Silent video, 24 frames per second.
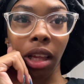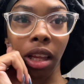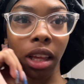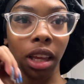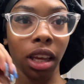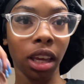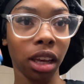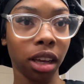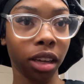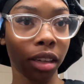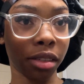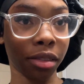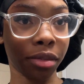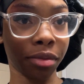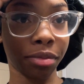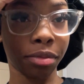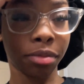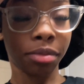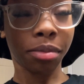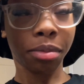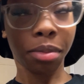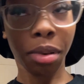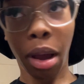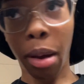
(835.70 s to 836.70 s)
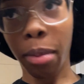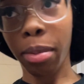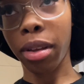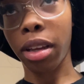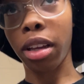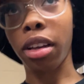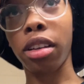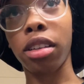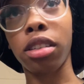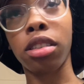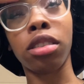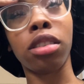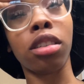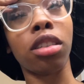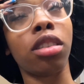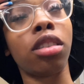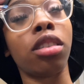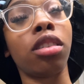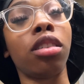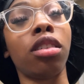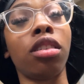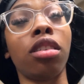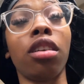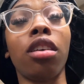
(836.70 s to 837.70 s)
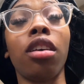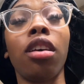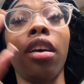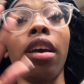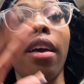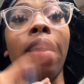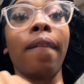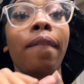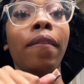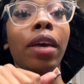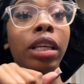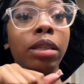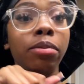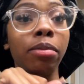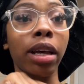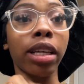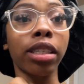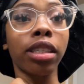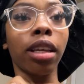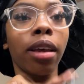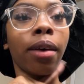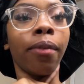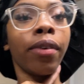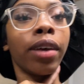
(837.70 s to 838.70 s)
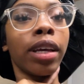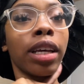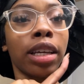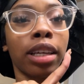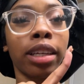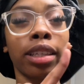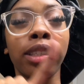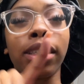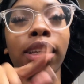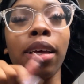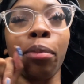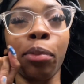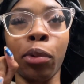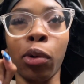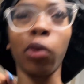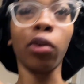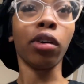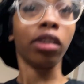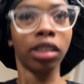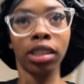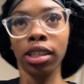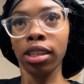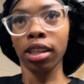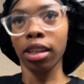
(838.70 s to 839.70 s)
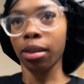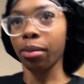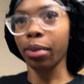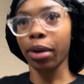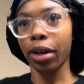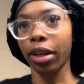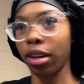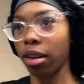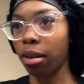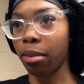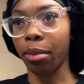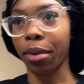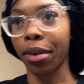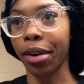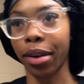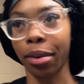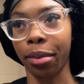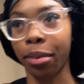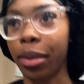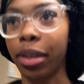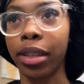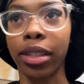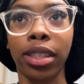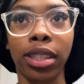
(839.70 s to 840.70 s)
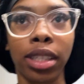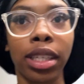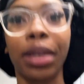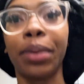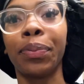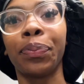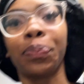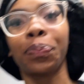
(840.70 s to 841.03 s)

And probably just fix myself because I'm going to a party tomorrow, we'll see.